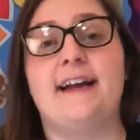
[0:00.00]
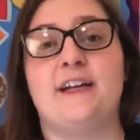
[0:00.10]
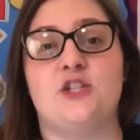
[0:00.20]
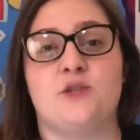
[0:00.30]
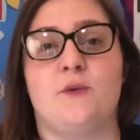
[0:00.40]
I
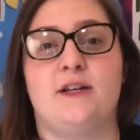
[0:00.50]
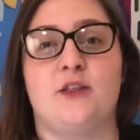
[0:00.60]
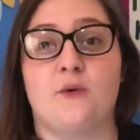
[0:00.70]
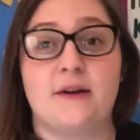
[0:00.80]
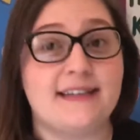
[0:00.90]
just wanted to
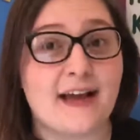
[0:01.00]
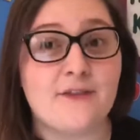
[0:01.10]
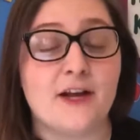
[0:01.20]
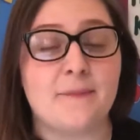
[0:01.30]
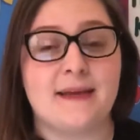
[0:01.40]
throw it down
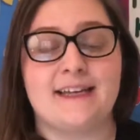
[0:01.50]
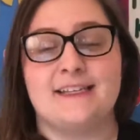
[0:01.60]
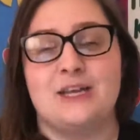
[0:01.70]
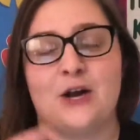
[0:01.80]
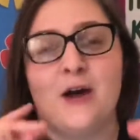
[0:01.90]
there
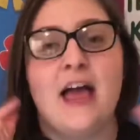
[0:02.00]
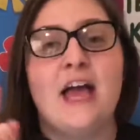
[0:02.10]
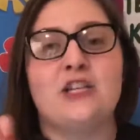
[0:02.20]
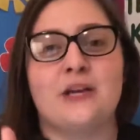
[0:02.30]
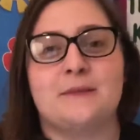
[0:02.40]
because, you know,
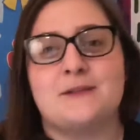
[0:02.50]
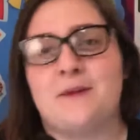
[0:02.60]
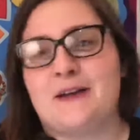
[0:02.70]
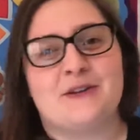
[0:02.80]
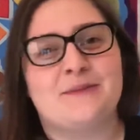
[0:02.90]
shameless
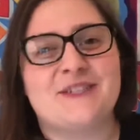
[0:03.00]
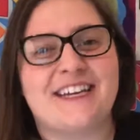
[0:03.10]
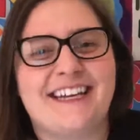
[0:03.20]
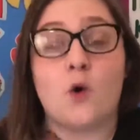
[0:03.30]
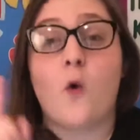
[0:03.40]
plug. No, I'm just
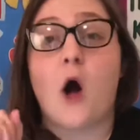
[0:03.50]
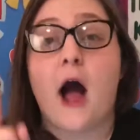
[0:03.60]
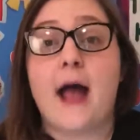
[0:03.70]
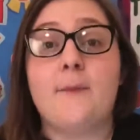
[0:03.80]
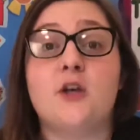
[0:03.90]
kidding. So
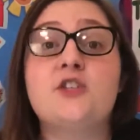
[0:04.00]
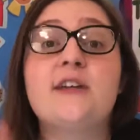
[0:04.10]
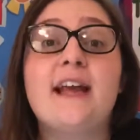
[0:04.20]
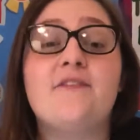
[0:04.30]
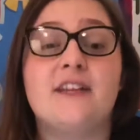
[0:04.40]
I'm also
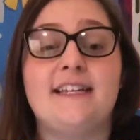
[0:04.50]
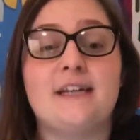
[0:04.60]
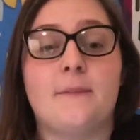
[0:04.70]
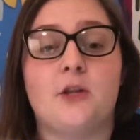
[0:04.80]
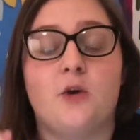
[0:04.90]
gonna have linked
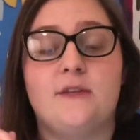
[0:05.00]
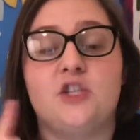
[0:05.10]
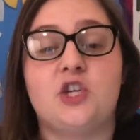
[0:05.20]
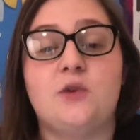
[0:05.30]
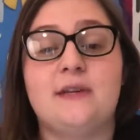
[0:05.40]
down below this
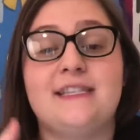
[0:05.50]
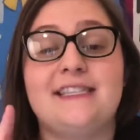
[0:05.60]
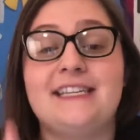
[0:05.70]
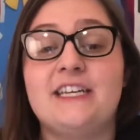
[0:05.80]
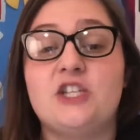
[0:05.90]
Qkids
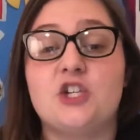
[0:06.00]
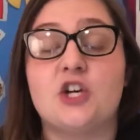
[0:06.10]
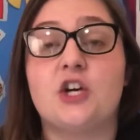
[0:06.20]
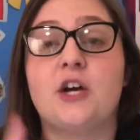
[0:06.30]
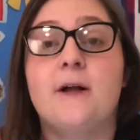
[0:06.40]

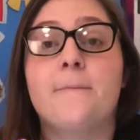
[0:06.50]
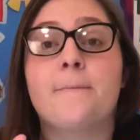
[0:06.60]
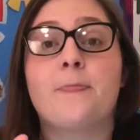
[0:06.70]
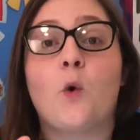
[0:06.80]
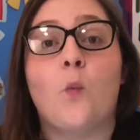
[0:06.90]
teacher
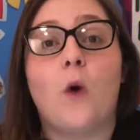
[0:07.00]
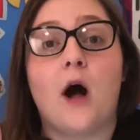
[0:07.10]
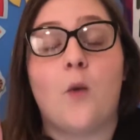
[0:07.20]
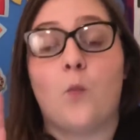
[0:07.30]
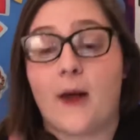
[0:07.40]

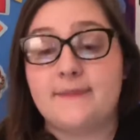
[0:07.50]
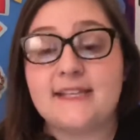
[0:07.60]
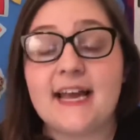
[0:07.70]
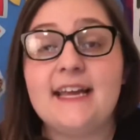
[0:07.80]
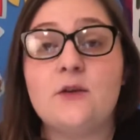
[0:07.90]

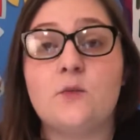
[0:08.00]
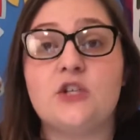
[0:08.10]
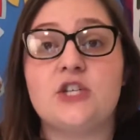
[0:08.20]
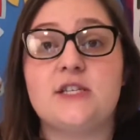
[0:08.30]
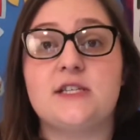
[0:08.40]
website,
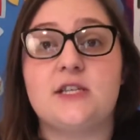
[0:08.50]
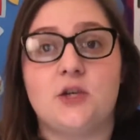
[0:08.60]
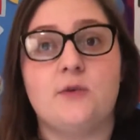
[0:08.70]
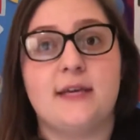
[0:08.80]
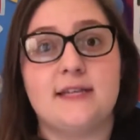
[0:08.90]
which is
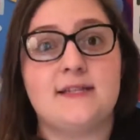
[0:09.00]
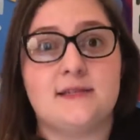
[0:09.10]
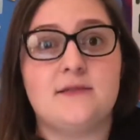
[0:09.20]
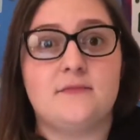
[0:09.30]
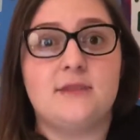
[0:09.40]

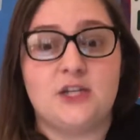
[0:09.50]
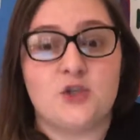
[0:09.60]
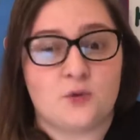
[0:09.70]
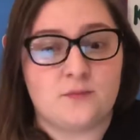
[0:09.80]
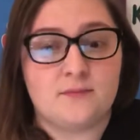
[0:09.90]
Qkids
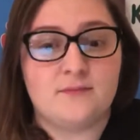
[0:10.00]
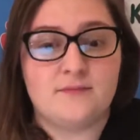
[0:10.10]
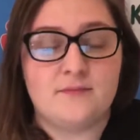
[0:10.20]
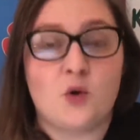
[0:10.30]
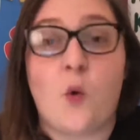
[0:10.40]
teacher
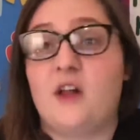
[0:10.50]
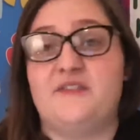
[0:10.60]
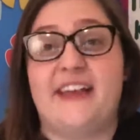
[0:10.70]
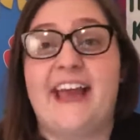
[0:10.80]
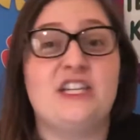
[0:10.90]

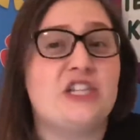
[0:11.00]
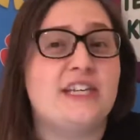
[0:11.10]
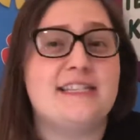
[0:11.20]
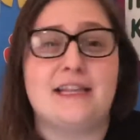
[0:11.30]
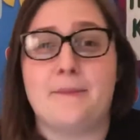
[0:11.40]

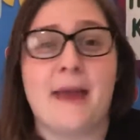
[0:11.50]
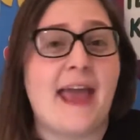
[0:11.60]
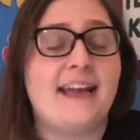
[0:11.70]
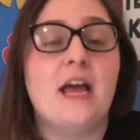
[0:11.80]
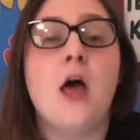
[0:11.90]
qualifications and the
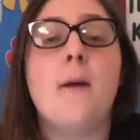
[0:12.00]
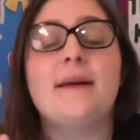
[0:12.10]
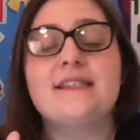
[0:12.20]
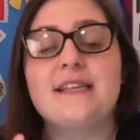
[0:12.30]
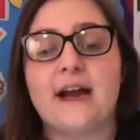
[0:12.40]
pay, and
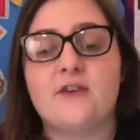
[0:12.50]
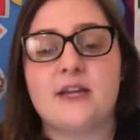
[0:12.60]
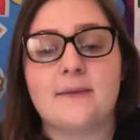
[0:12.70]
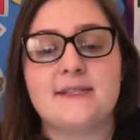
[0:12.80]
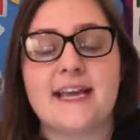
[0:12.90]
basically
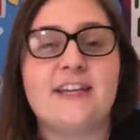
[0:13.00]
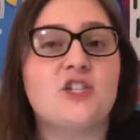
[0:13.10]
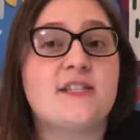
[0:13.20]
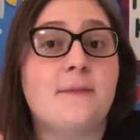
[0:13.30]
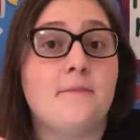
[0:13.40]
everything I'm saying
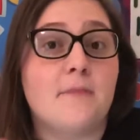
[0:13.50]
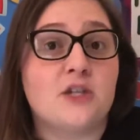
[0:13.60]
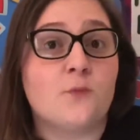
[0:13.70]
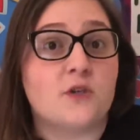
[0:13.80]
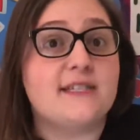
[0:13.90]
just in
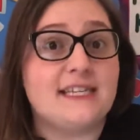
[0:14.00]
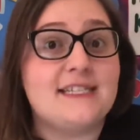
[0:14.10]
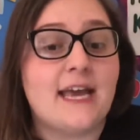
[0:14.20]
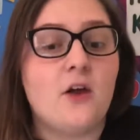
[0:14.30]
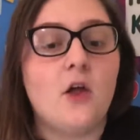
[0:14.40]
much more
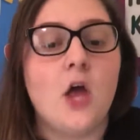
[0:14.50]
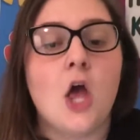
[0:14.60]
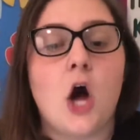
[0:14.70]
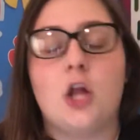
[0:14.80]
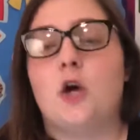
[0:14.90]
detail,
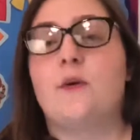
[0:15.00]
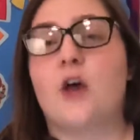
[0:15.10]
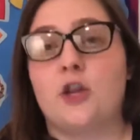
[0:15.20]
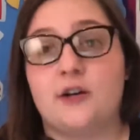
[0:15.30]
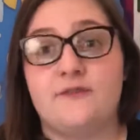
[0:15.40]
along with
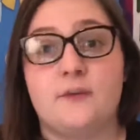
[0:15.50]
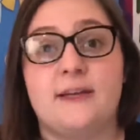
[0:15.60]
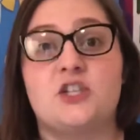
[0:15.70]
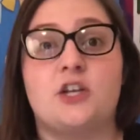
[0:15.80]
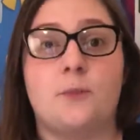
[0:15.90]
other
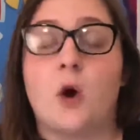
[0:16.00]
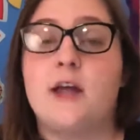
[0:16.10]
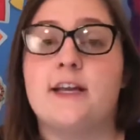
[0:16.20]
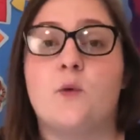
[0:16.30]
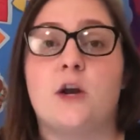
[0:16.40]
information that you're
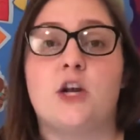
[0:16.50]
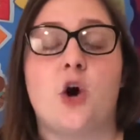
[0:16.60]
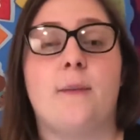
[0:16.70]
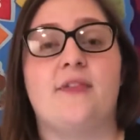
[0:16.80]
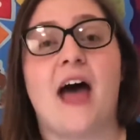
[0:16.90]
probably going to want to know
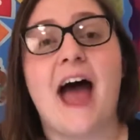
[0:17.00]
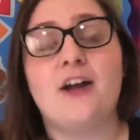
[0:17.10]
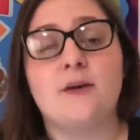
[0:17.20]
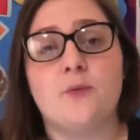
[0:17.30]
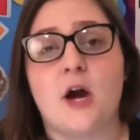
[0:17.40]
about the
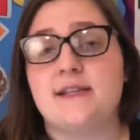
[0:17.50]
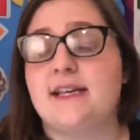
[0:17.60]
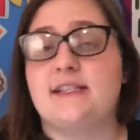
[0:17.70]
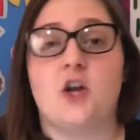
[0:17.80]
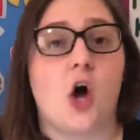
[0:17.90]
hiring
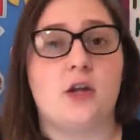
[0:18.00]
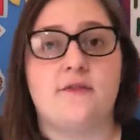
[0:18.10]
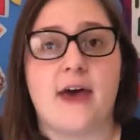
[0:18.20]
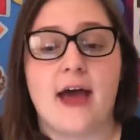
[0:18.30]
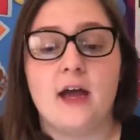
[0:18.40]
process and all of
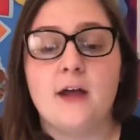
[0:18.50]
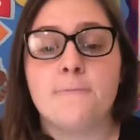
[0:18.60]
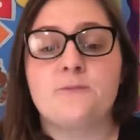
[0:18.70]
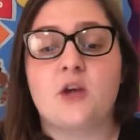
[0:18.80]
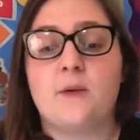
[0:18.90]
that.
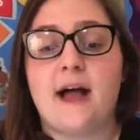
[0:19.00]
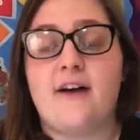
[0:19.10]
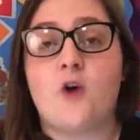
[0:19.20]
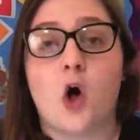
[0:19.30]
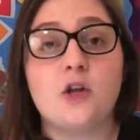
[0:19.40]
So I will
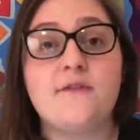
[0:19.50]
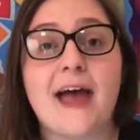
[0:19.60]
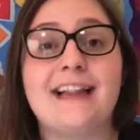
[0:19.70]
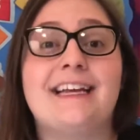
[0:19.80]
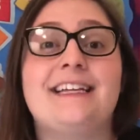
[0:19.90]
have all of
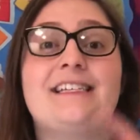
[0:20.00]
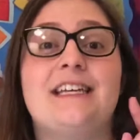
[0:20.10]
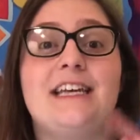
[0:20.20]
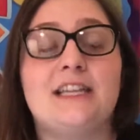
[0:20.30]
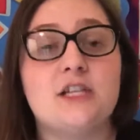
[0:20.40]
that linked
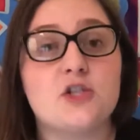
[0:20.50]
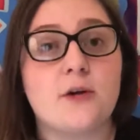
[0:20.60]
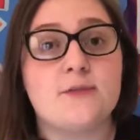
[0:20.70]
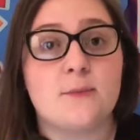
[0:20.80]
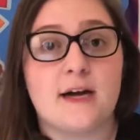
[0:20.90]
in the
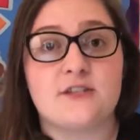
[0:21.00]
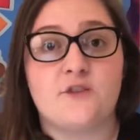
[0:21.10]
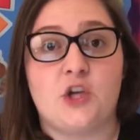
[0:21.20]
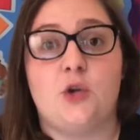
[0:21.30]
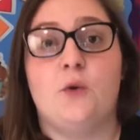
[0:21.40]
description box for
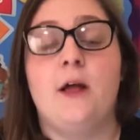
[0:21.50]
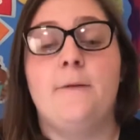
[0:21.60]
you.